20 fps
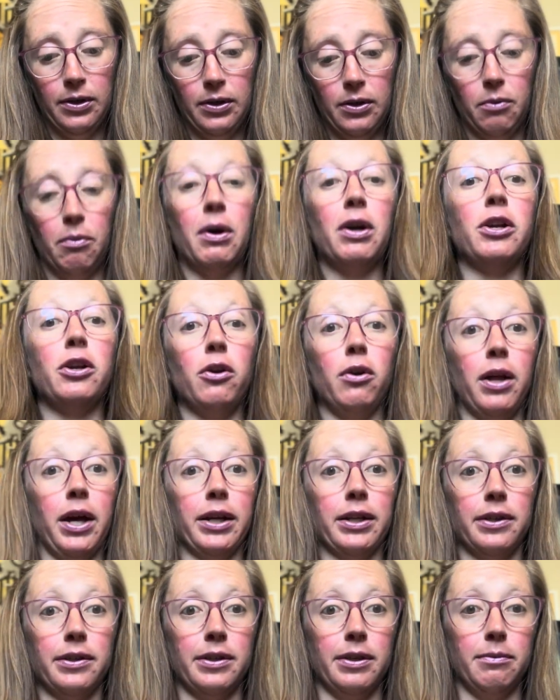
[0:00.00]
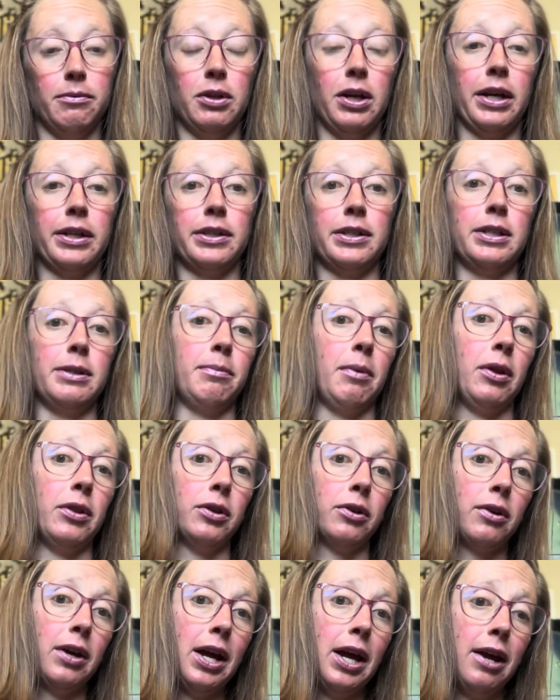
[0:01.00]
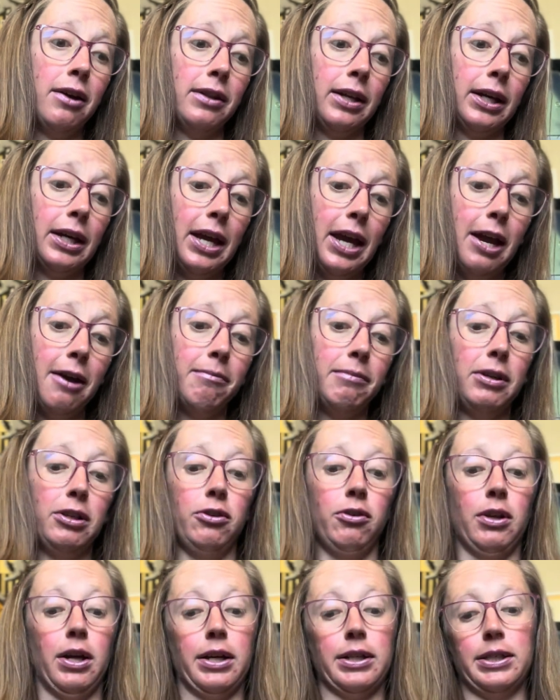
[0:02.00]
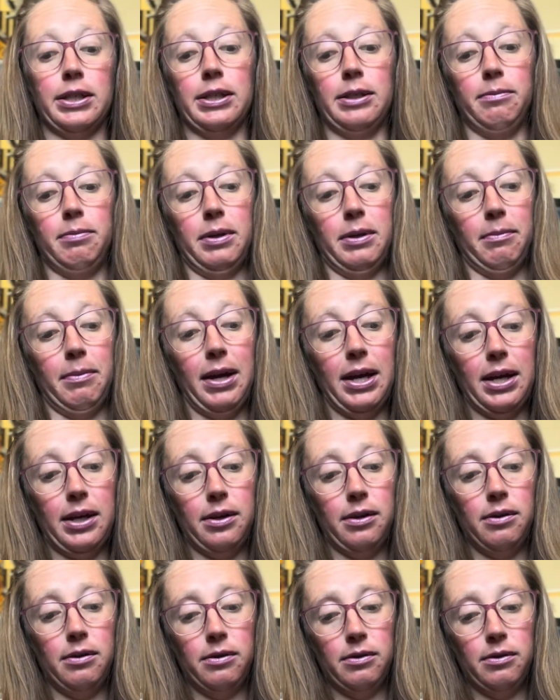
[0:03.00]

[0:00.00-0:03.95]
where do you like to sleep? Do you like to sleep on the ground, like camping? Do you like to sleep in a bed?